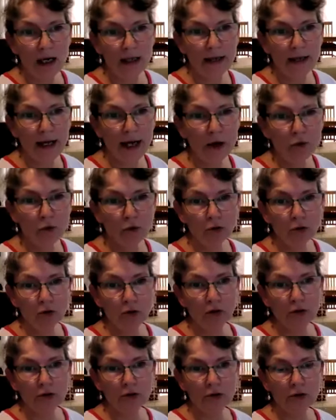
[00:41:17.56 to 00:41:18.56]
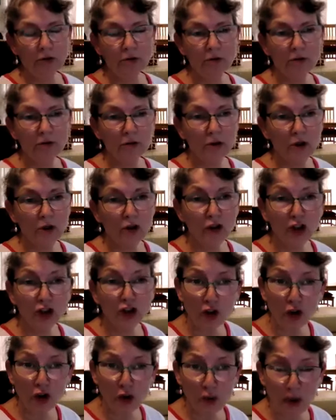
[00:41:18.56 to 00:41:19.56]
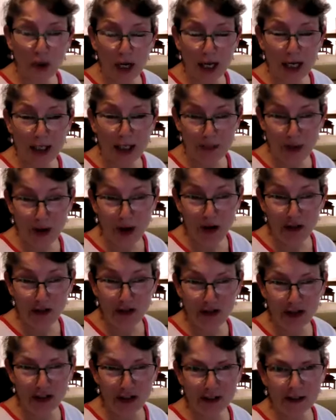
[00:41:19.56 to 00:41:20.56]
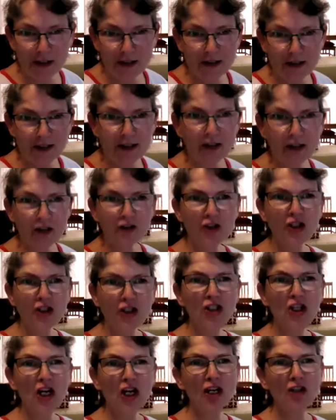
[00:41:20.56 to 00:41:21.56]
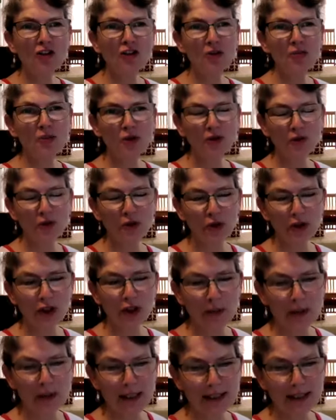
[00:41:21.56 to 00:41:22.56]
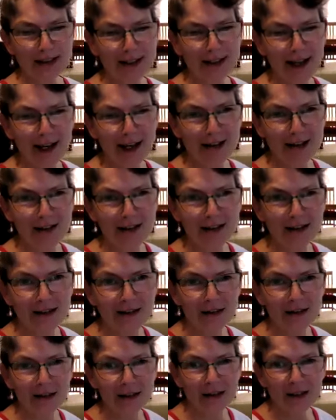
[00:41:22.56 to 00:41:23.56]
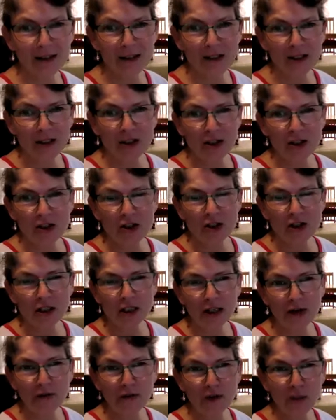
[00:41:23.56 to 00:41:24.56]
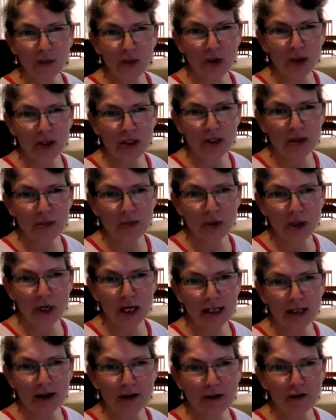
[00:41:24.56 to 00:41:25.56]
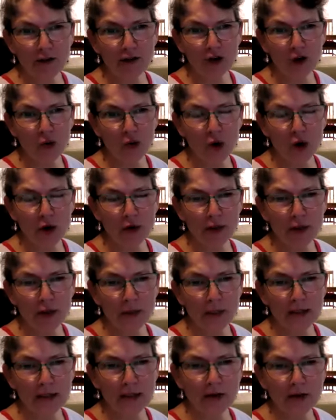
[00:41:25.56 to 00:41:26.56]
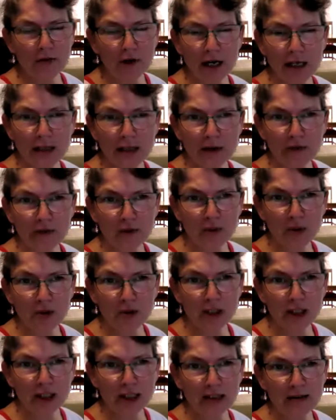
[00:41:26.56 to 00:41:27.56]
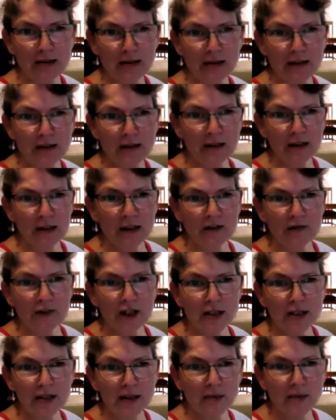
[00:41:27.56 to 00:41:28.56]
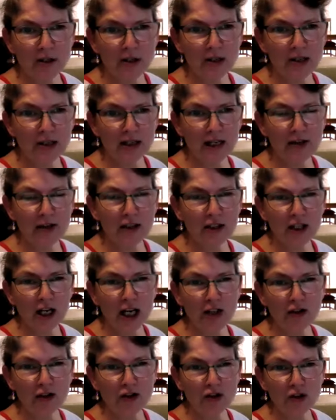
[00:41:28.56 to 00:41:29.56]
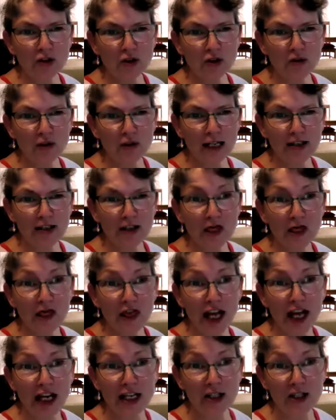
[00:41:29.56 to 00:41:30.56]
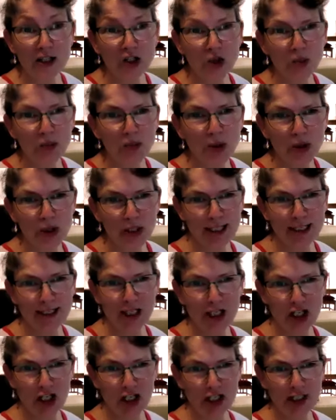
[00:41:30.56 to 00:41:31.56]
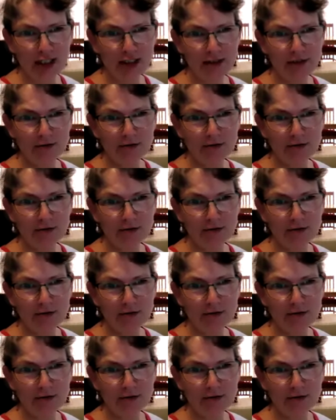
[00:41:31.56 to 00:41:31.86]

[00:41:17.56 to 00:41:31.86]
Now, not always, but often, the girls are more forthcoming at that. So give the boys a break and forewarn them and say, right, everybody, first I'm going to get the girls to do that, and then it's the boys' turn.